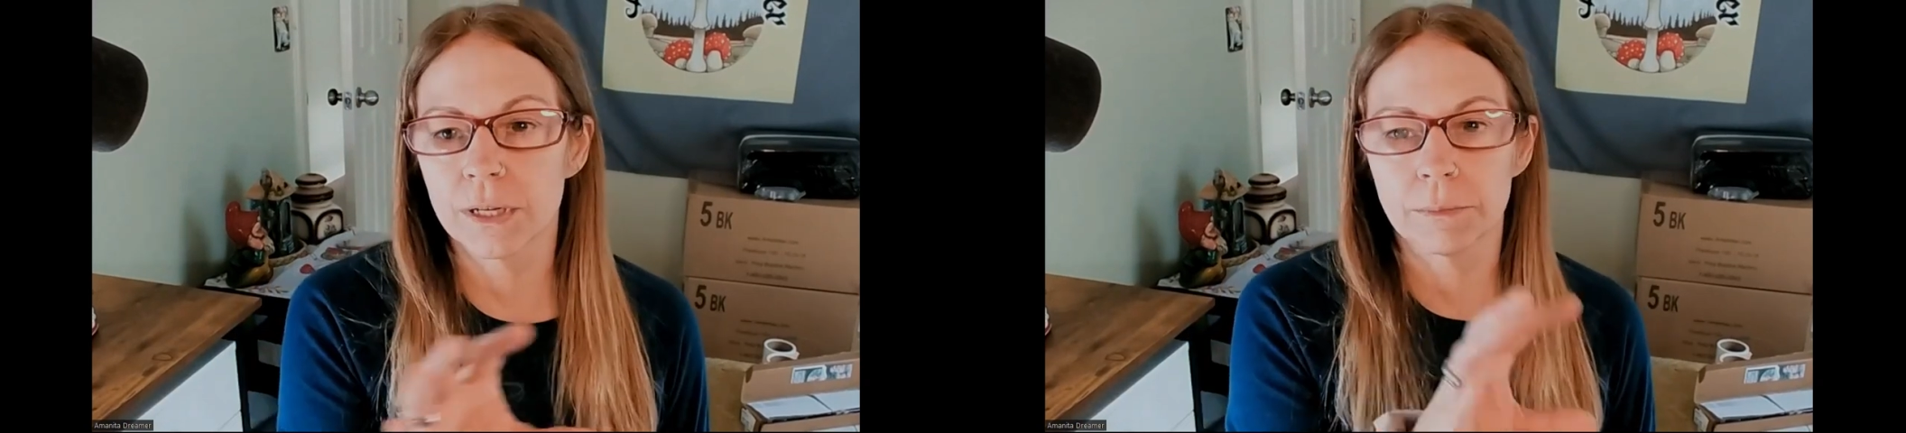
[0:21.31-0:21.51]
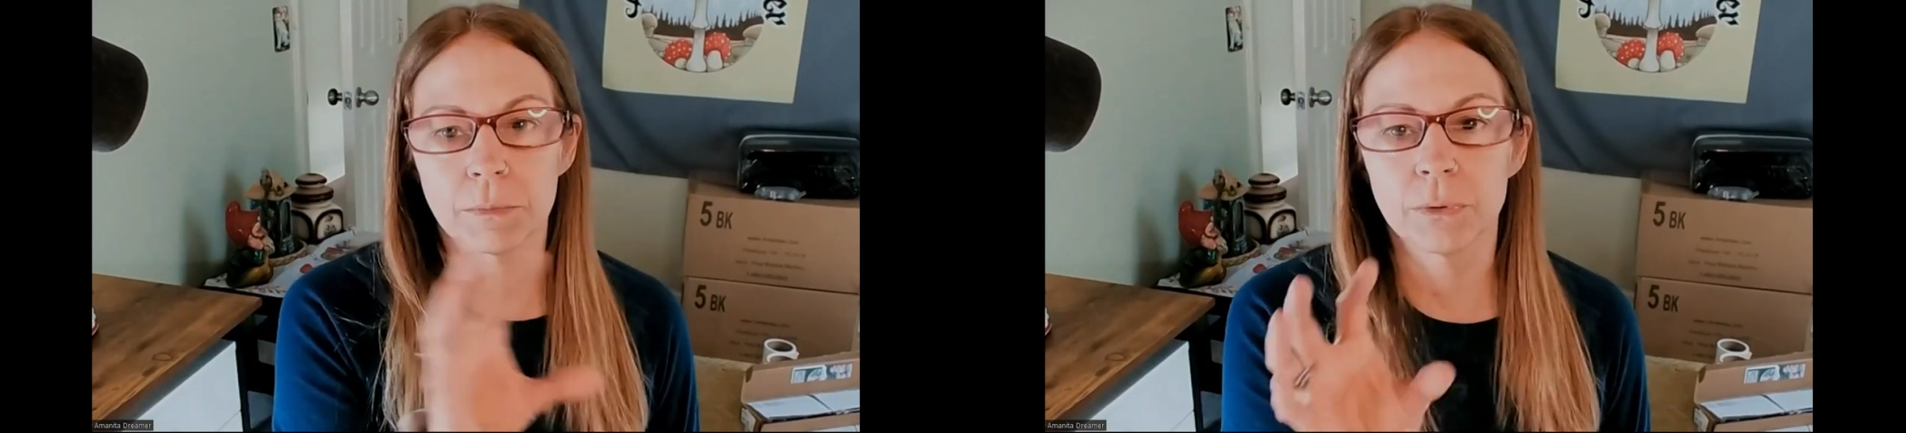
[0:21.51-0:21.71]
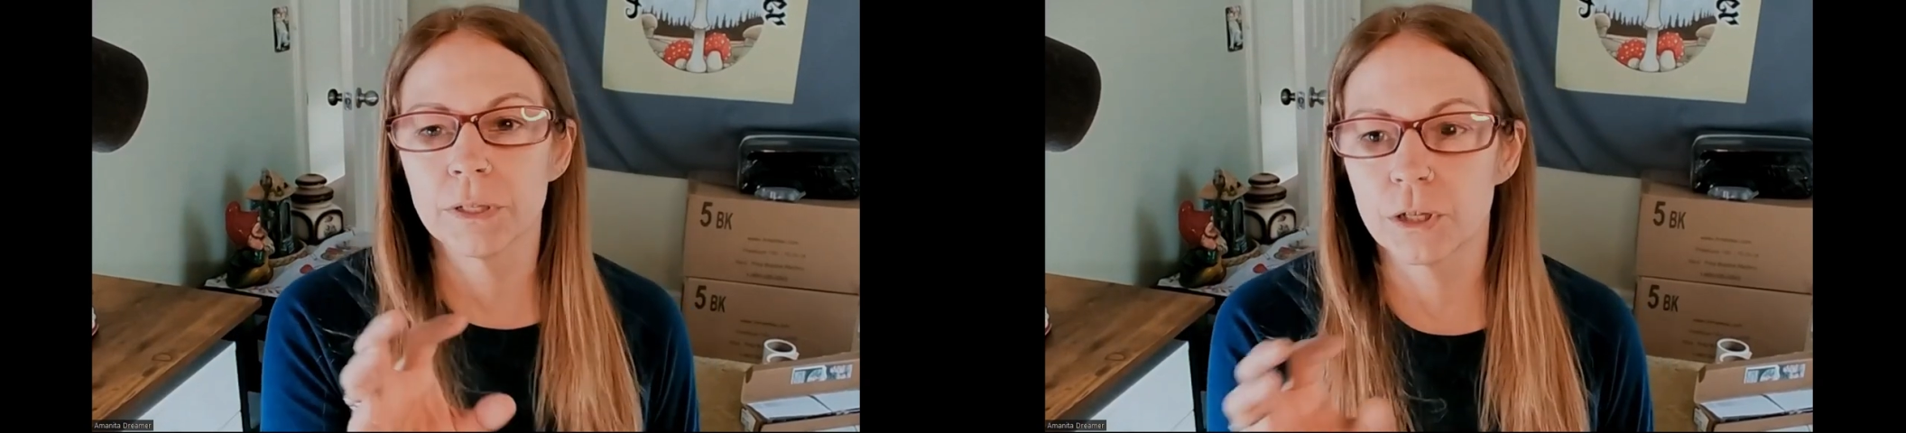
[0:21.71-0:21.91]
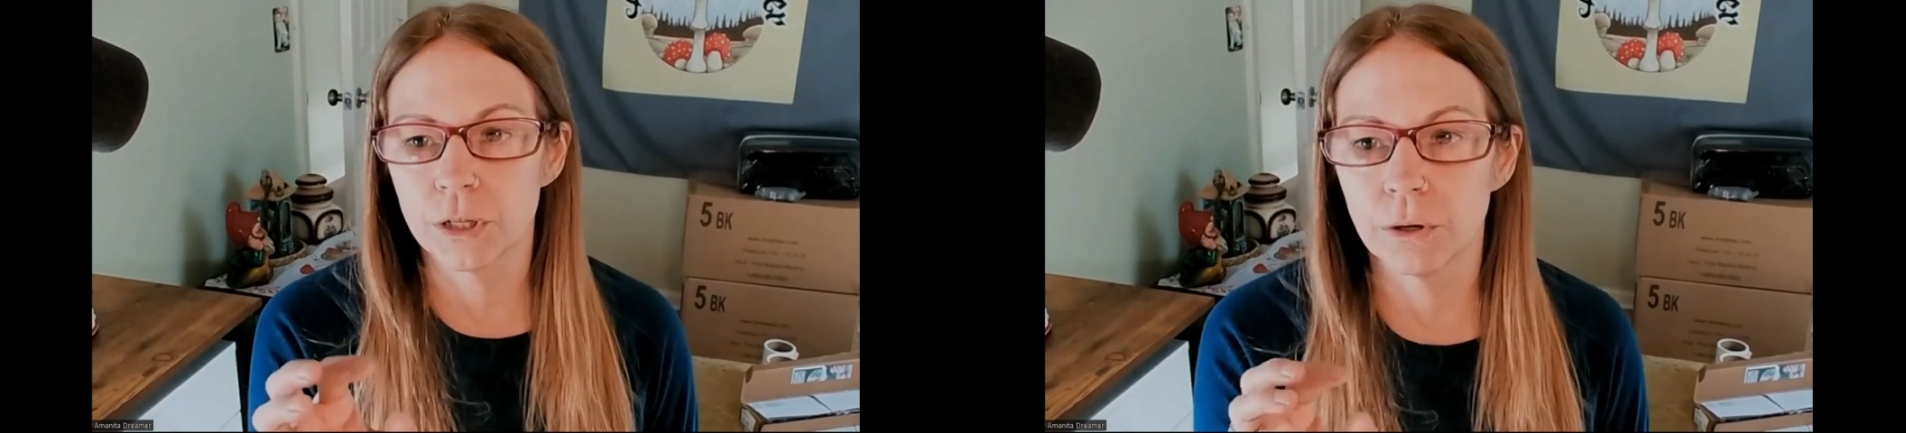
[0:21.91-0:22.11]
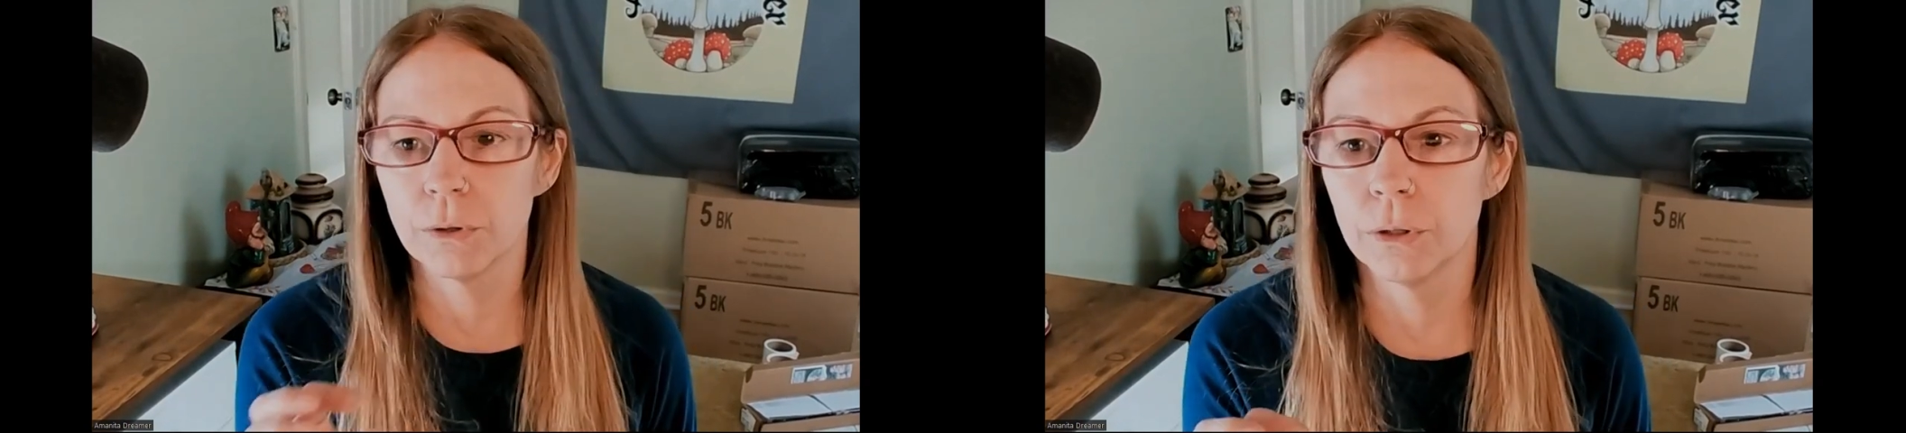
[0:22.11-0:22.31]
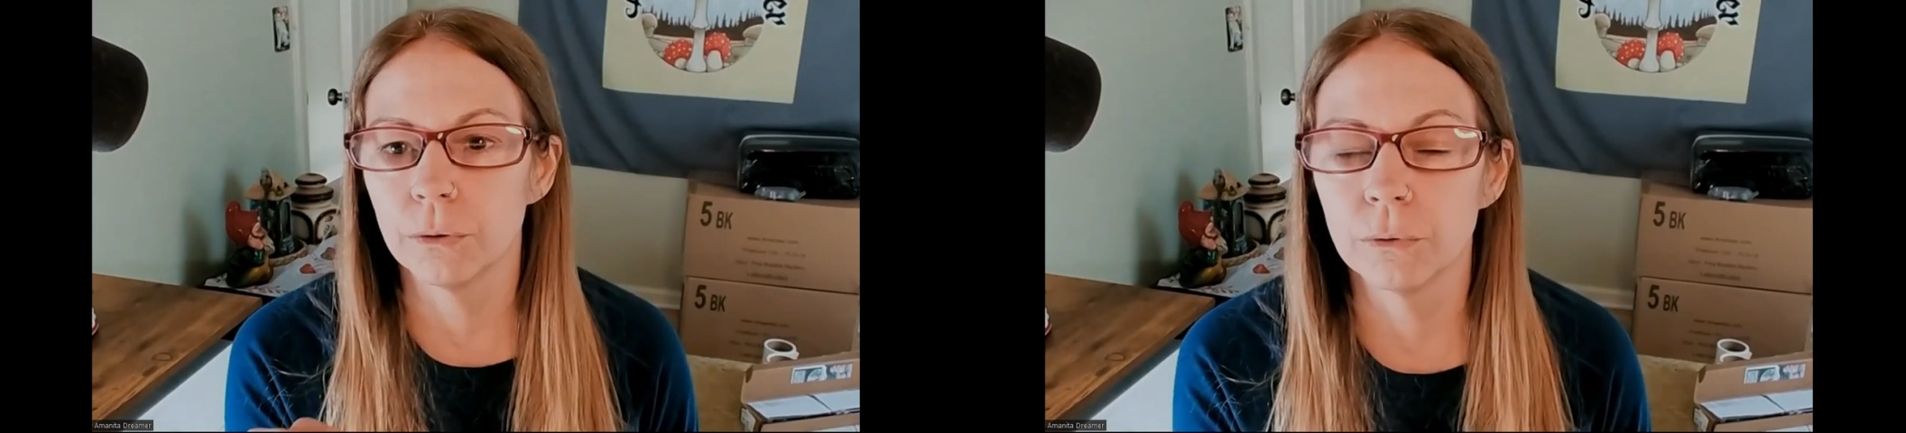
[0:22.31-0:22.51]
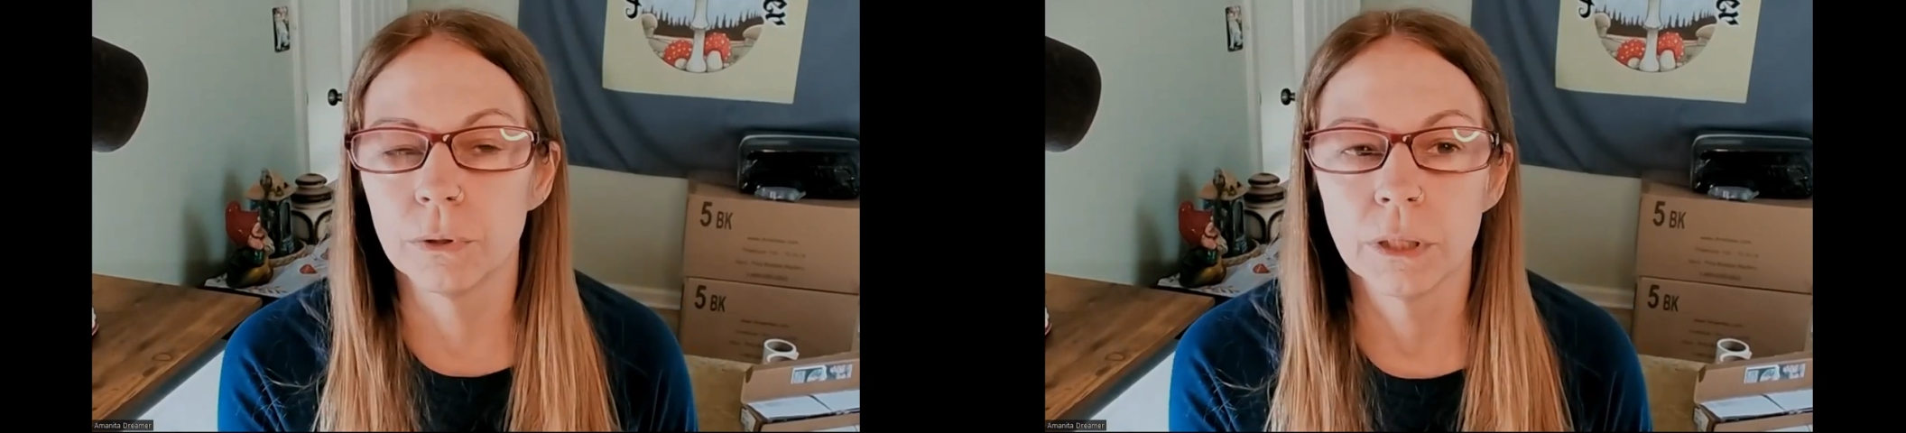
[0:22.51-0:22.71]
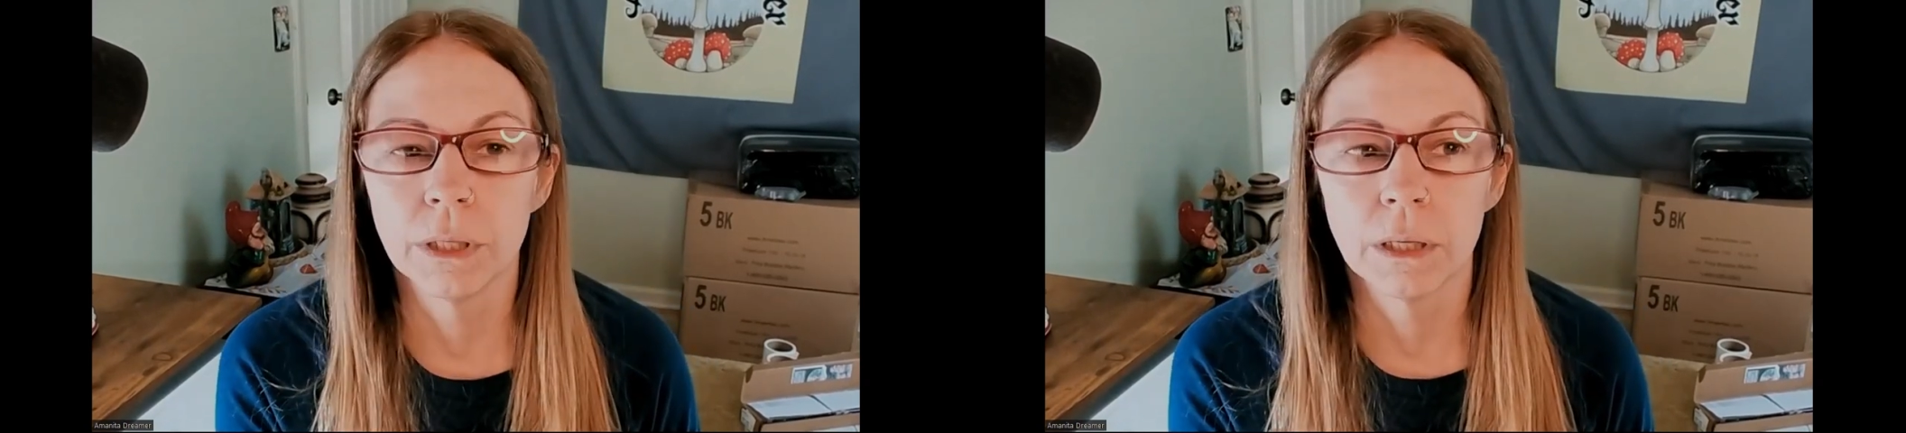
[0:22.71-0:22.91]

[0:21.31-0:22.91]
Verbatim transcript: that I'm going to show you